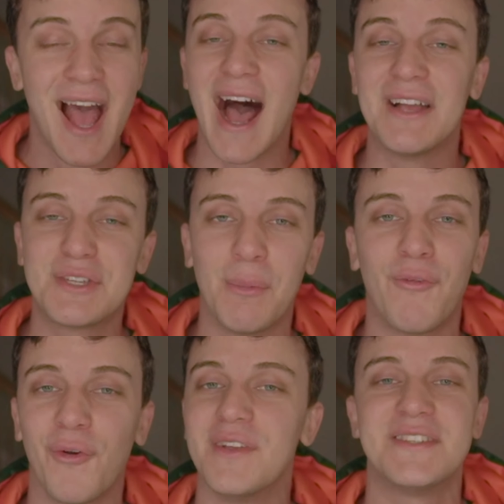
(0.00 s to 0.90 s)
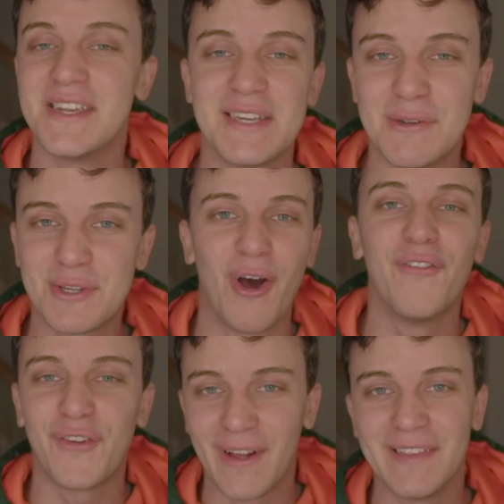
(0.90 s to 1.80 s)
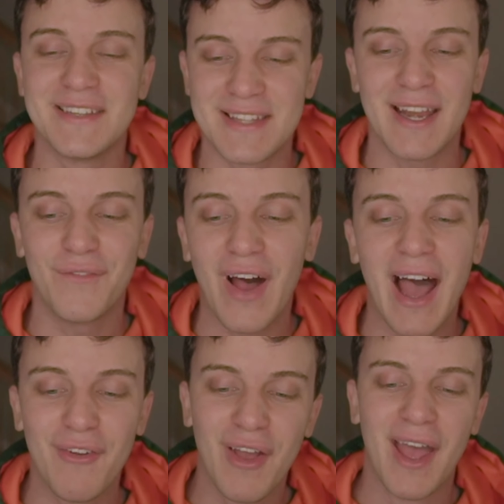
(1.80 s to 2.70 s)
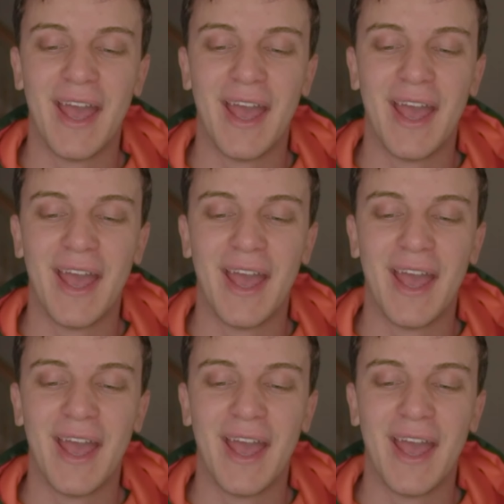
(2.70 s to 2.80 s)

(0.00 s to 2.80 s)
I said before the season he was going for at least 85,